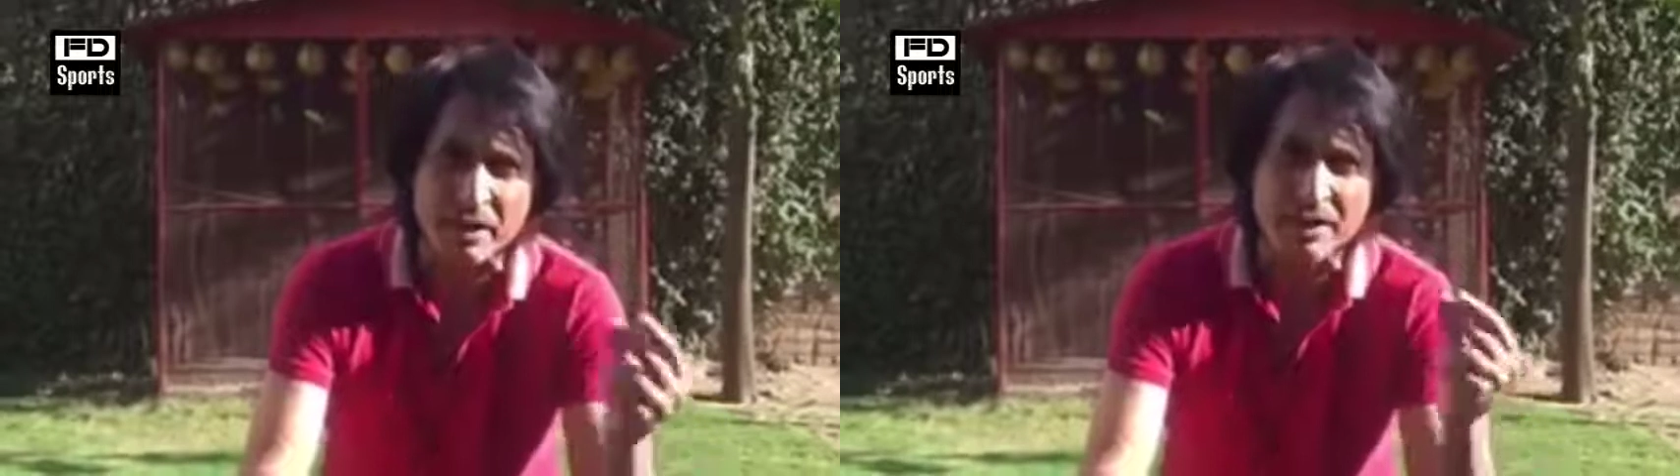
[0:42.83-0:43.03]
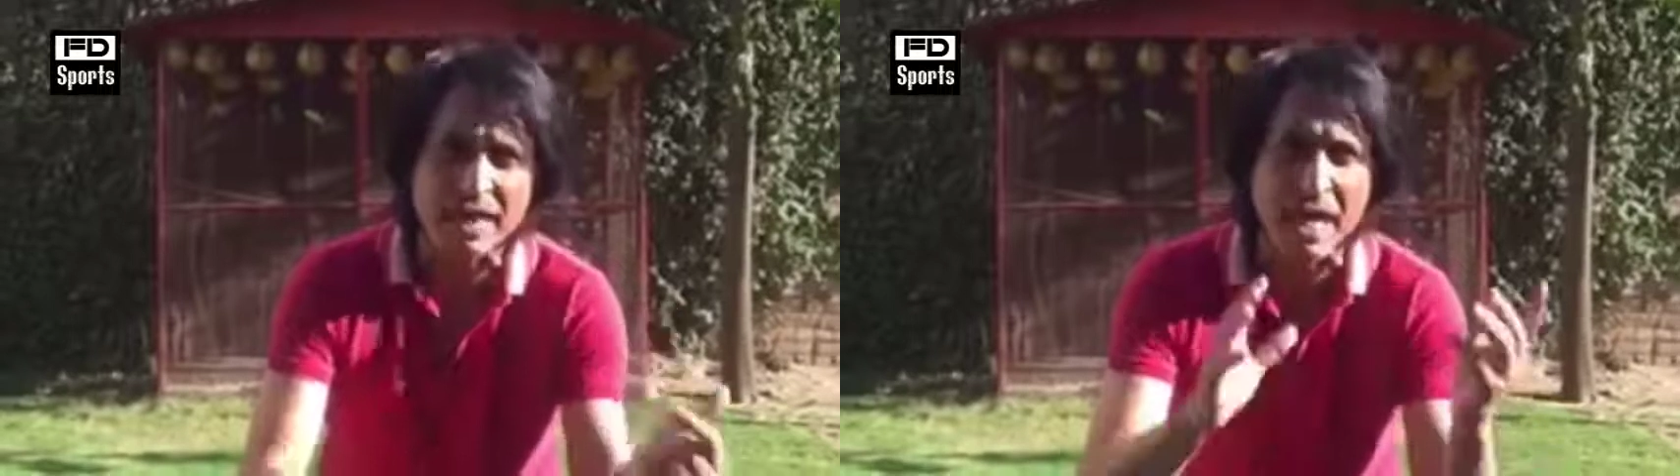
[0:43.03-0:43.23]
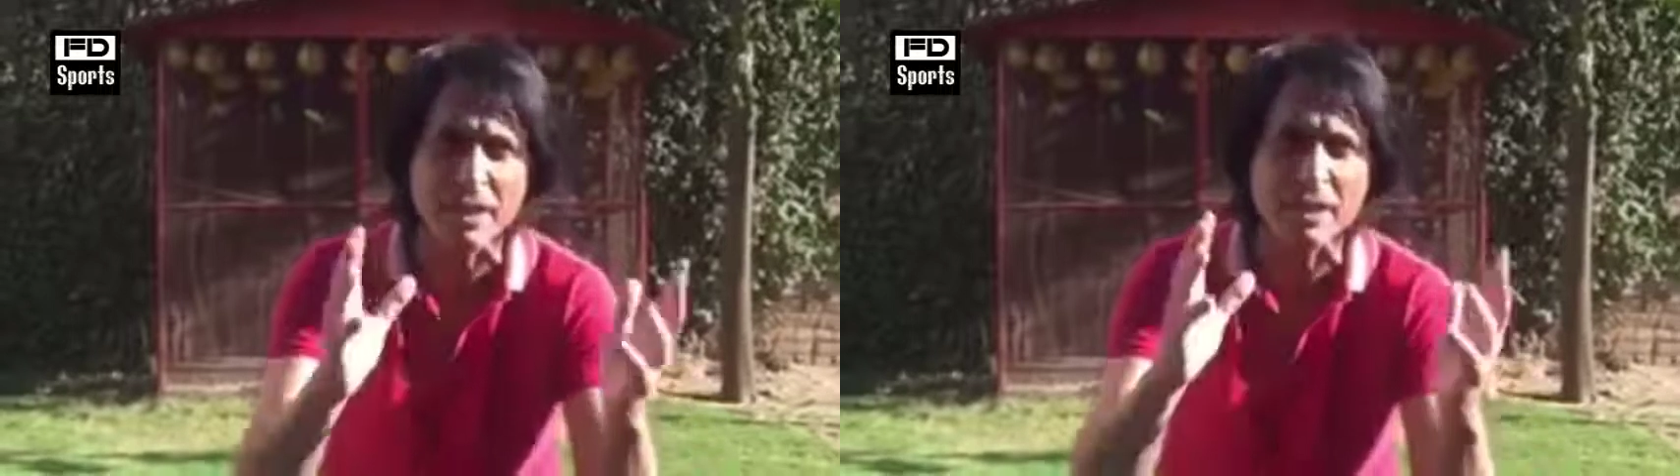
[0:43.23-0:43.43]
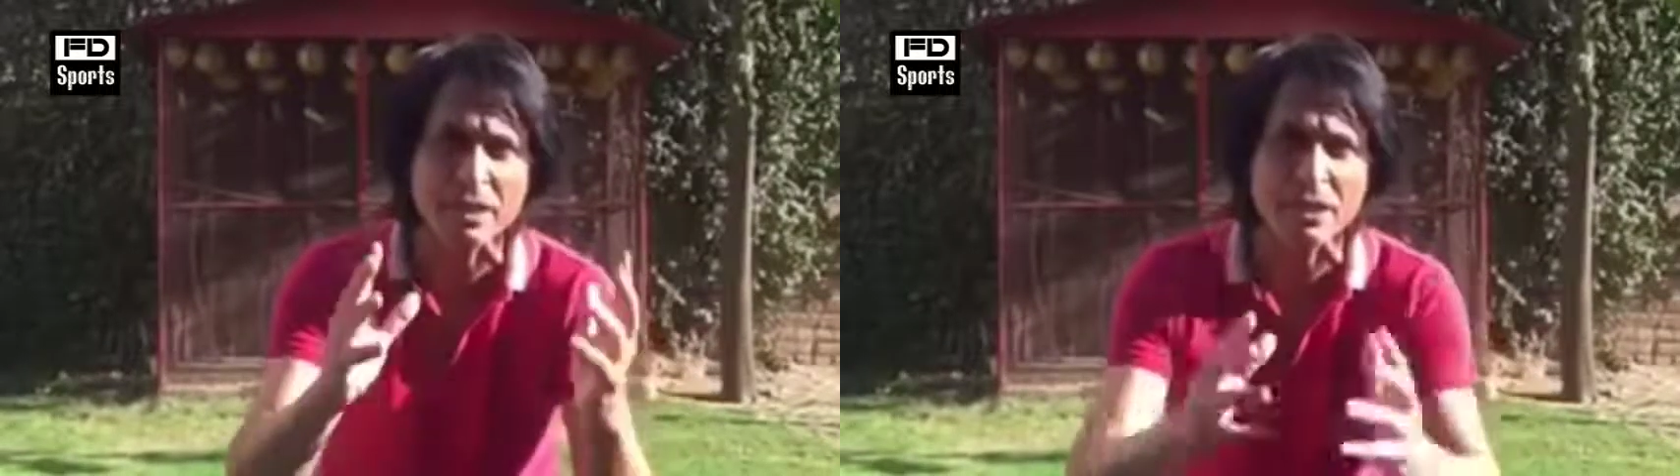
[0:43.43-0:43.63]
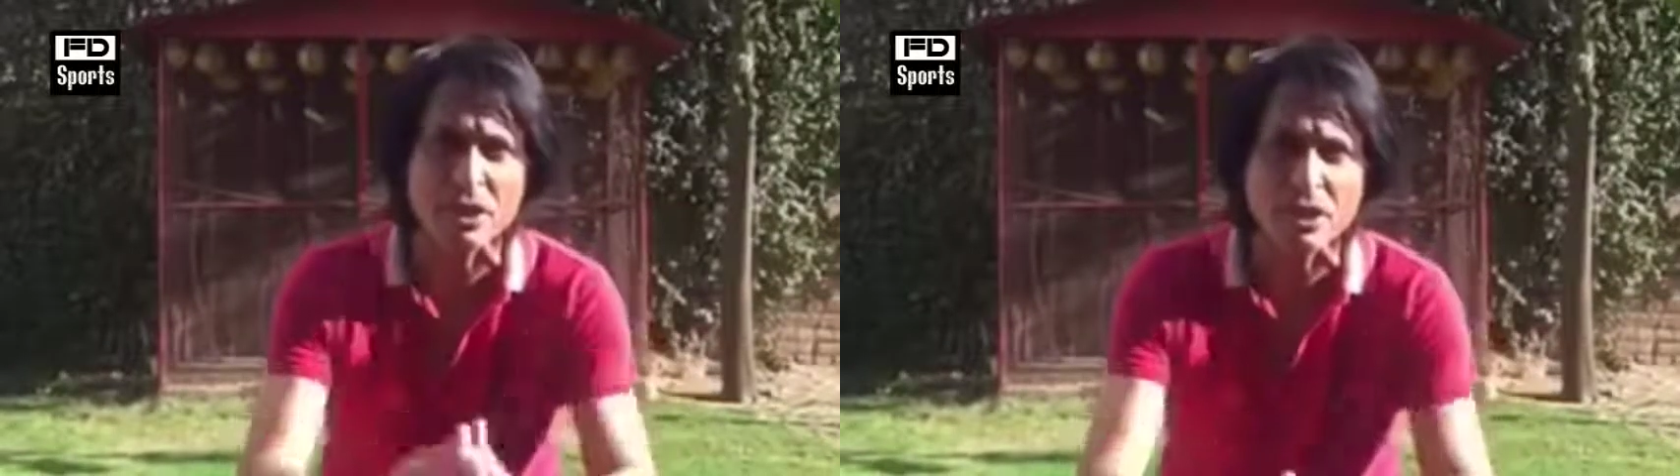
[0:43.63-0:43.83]
timely
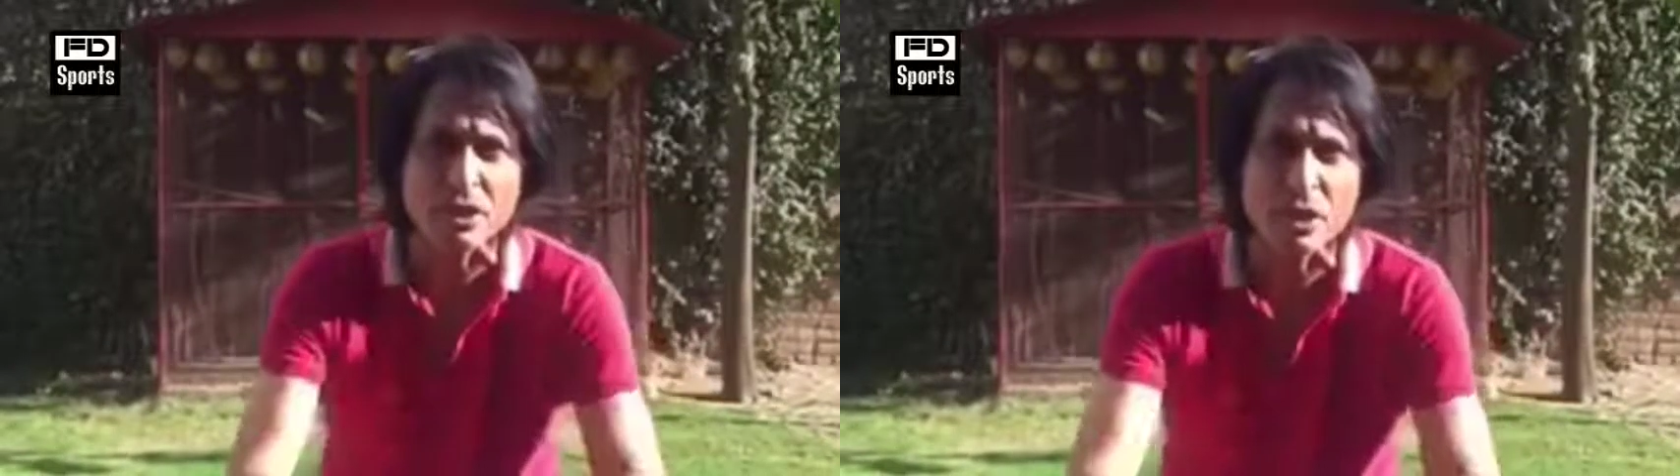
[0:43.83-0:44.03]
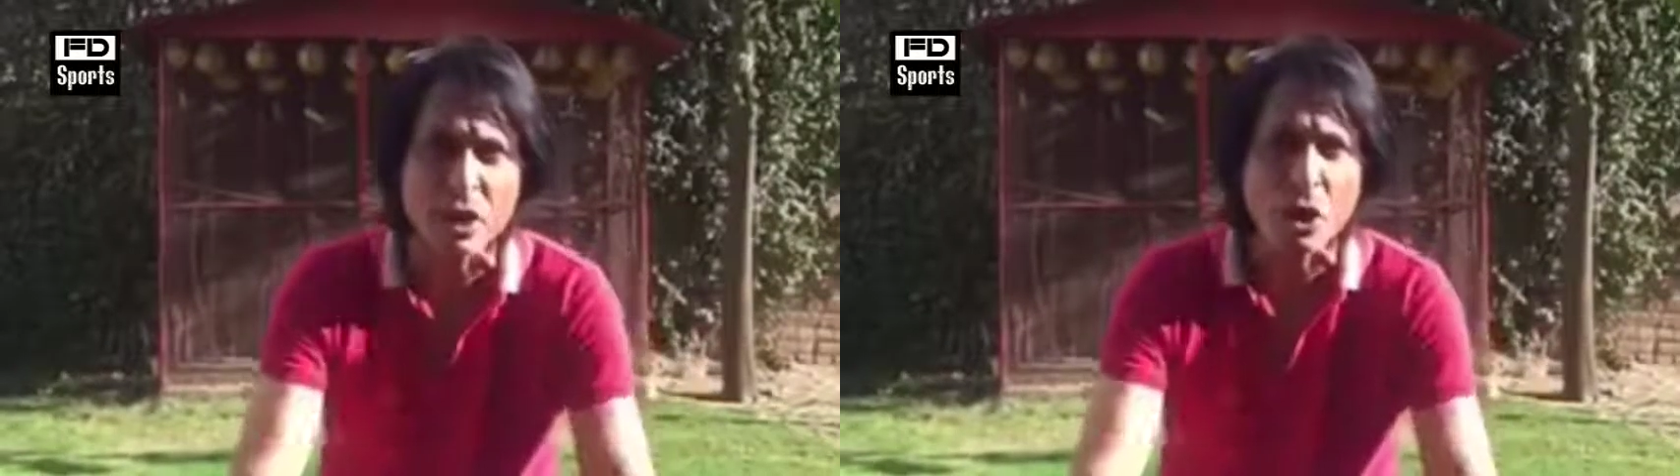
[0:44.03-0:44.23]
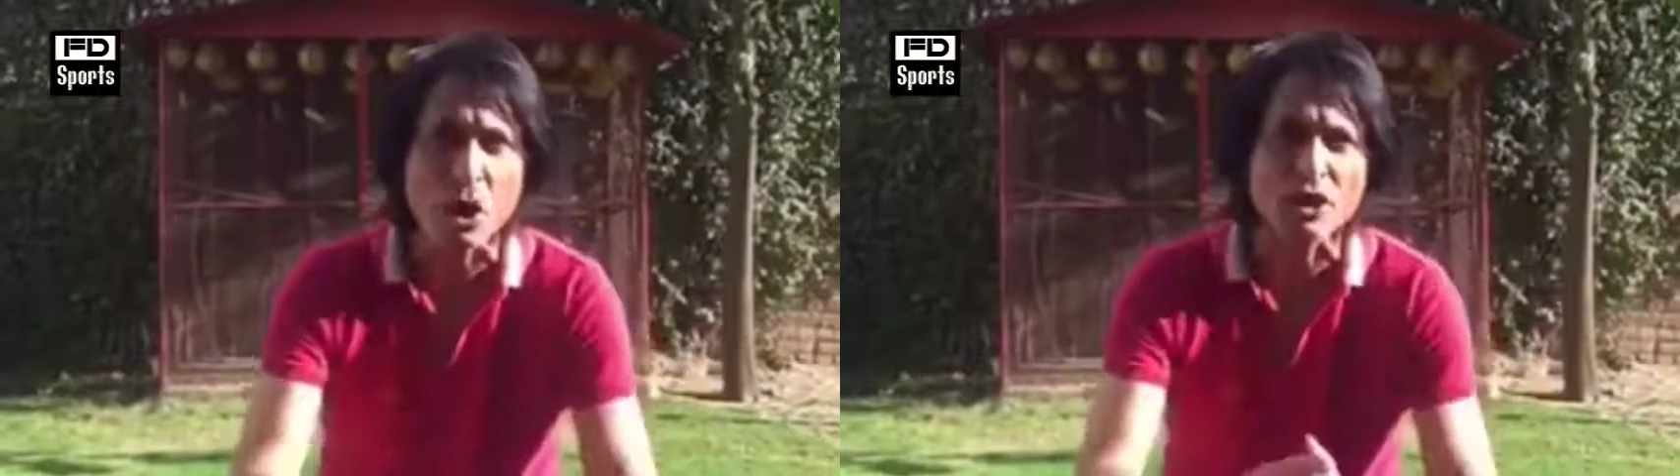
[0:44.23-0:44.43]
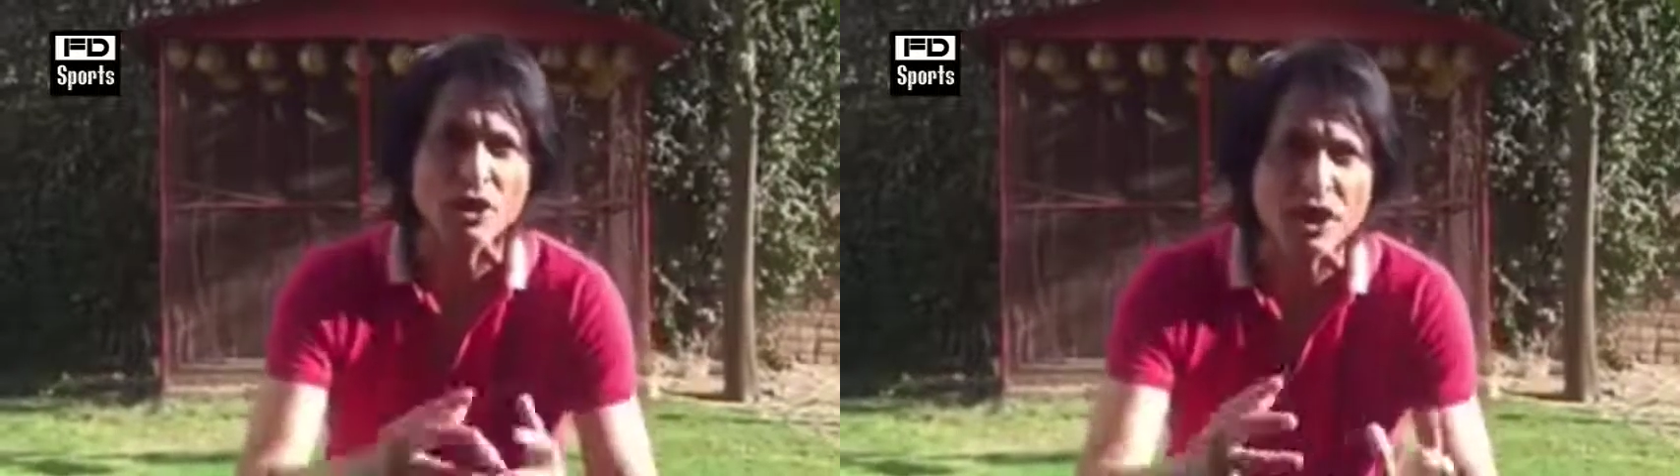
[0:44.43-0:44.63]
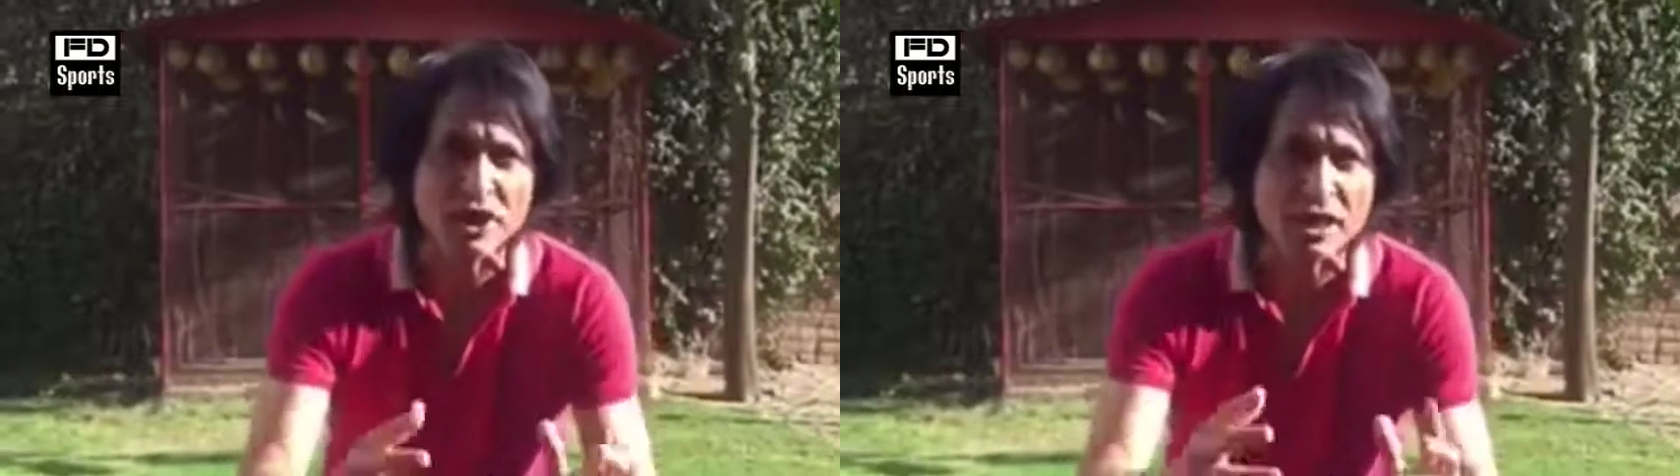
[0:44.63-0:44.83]
decision on
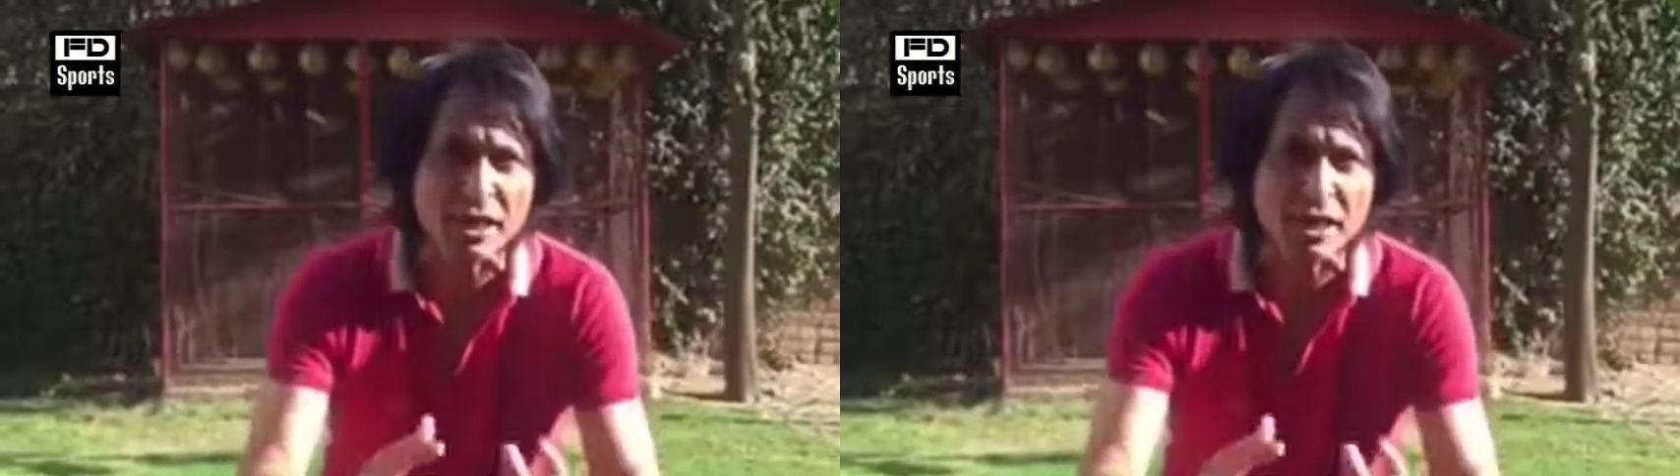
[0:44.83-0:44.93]
cheating